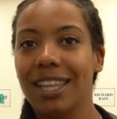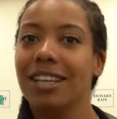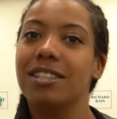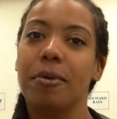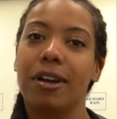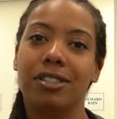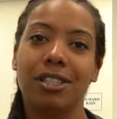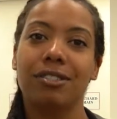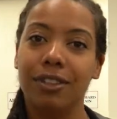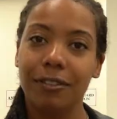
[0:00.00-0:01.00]
things about G
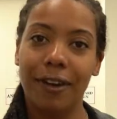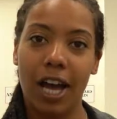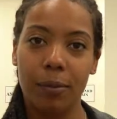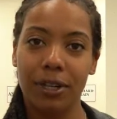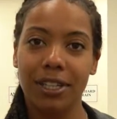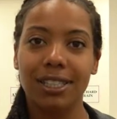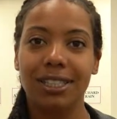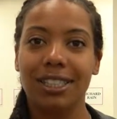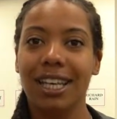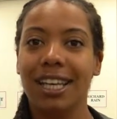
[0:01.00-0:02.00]
Street
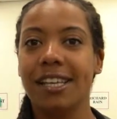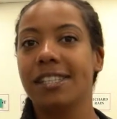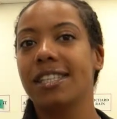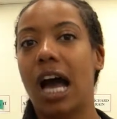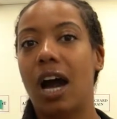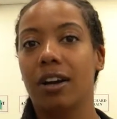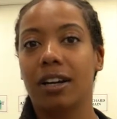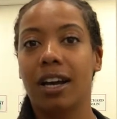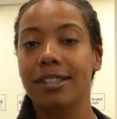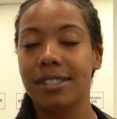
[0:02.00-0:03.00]
Fabrics is our
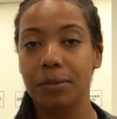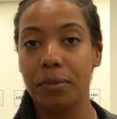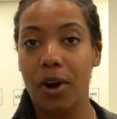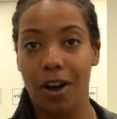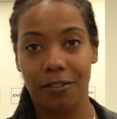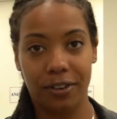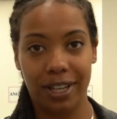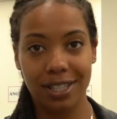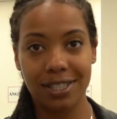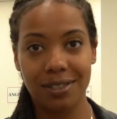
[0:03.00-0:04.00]
custom
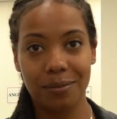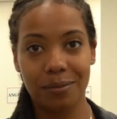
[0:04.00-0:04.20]
offerings.